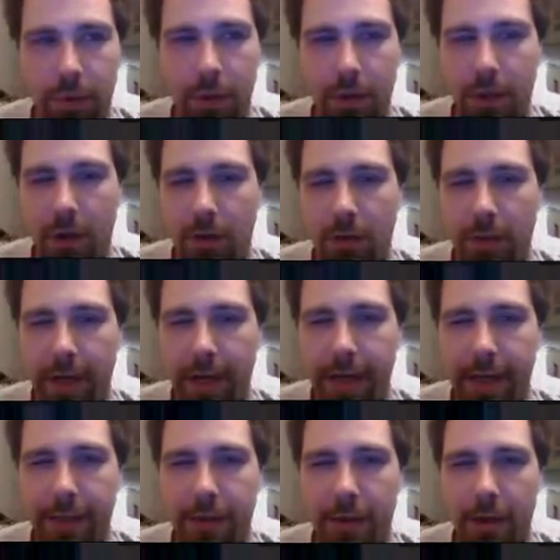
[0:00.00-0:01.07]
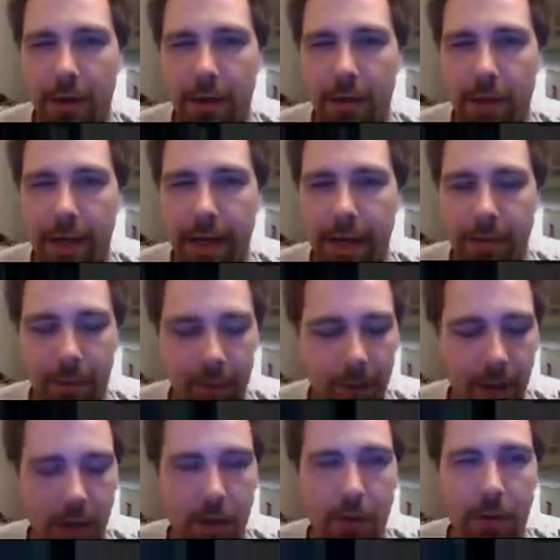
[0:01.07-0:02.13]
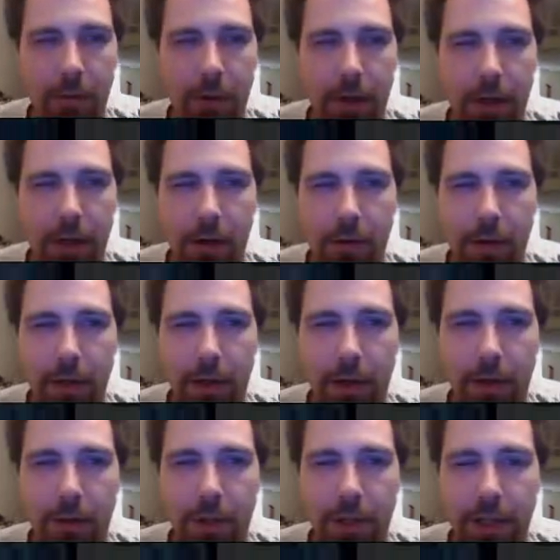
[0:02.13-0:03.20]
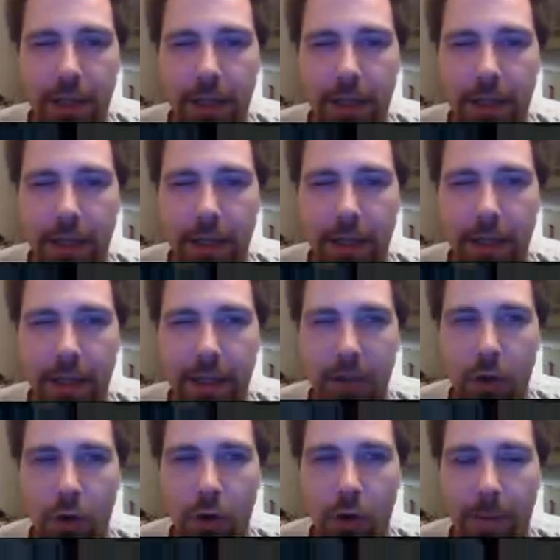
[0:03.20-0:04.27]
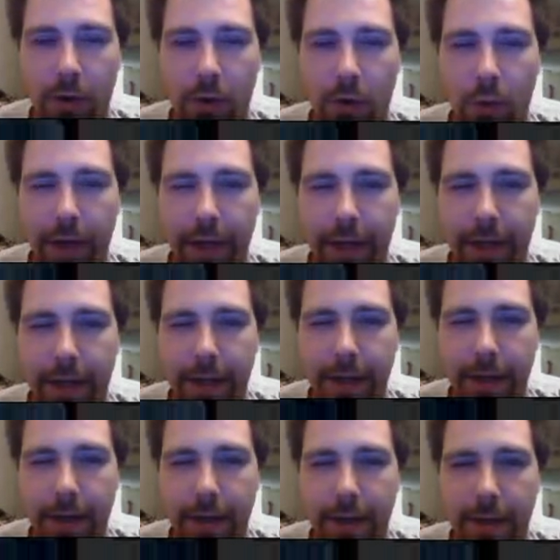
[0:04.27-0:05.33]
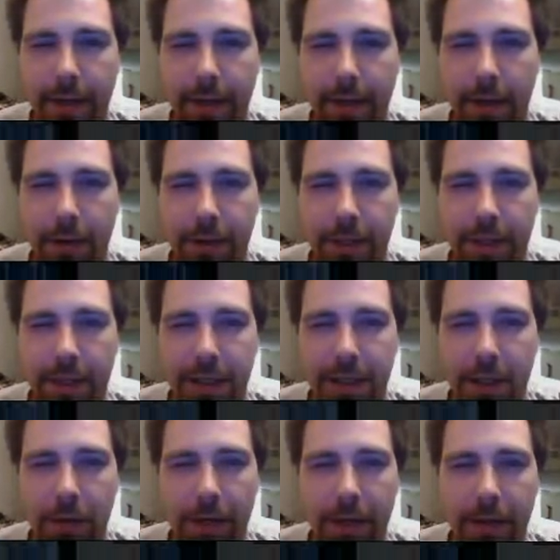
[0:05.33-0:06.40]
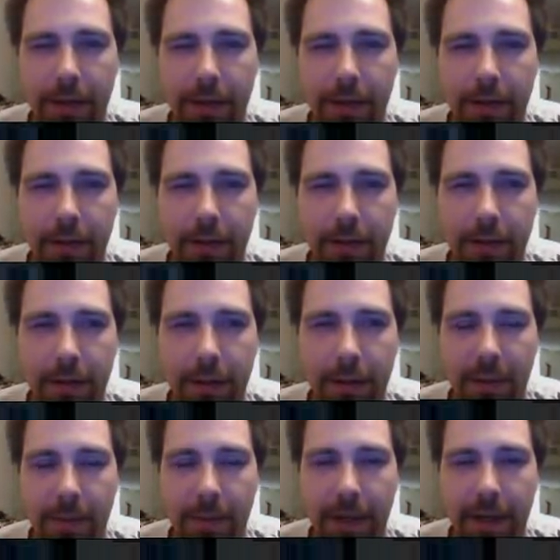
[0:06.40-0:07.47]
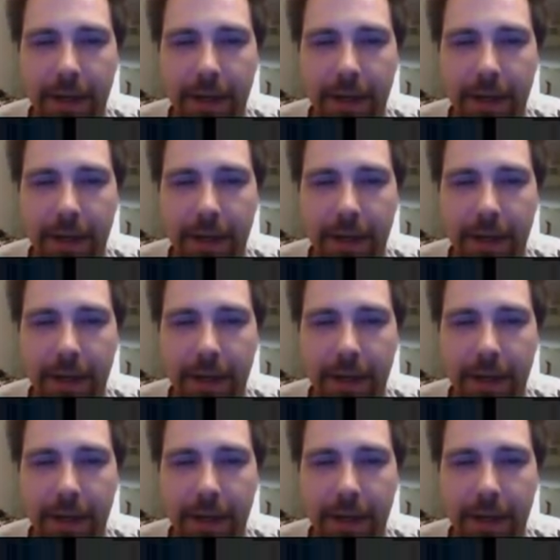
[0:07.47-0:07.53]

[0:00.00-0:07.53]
Alright, dude, alright. We're going, we're going. Oh, shit. He got That's caught up and quick. Oh, it's snowing. I'm not paying